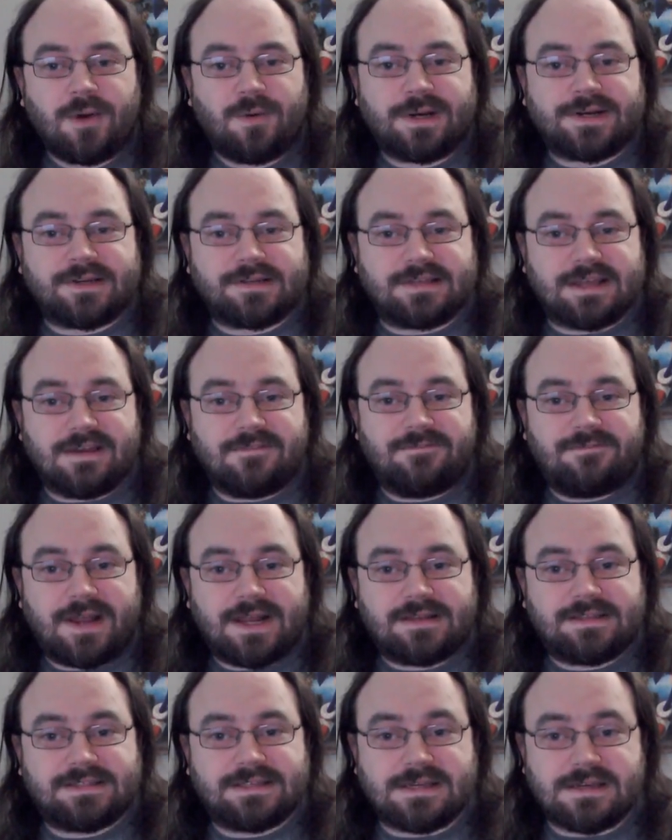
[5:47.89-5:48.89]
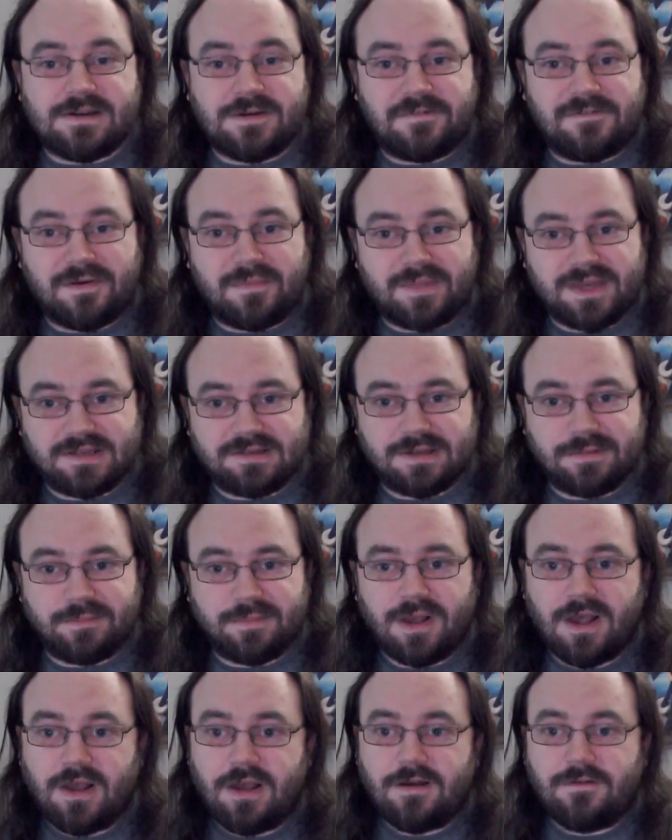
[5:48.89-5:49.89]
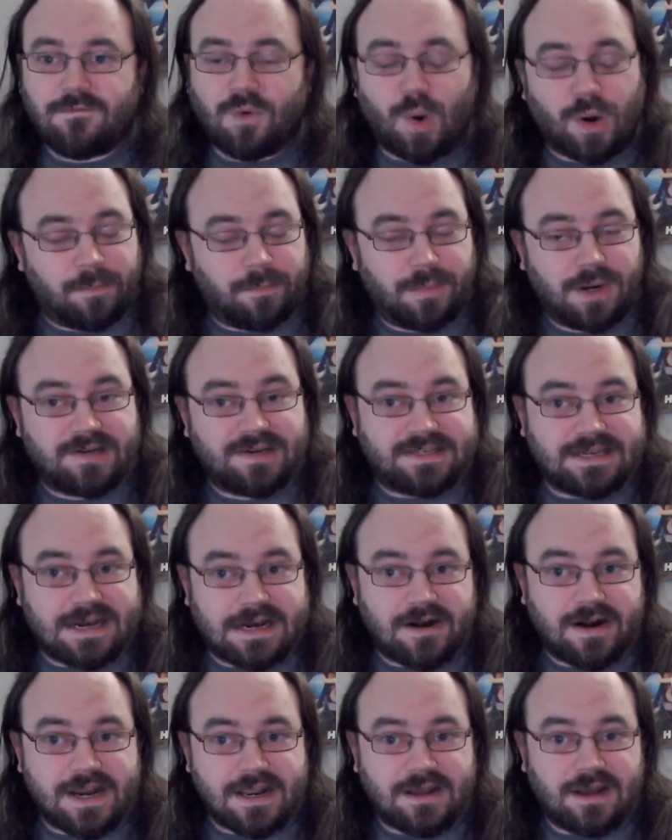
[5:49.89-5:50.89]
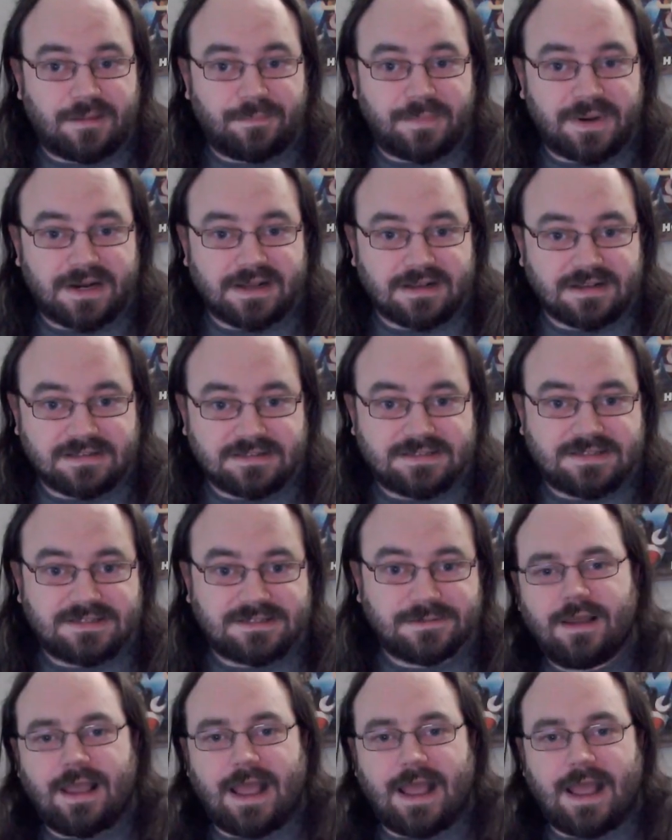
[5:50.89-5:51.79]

which is a fancy euphemism for mercenary companies.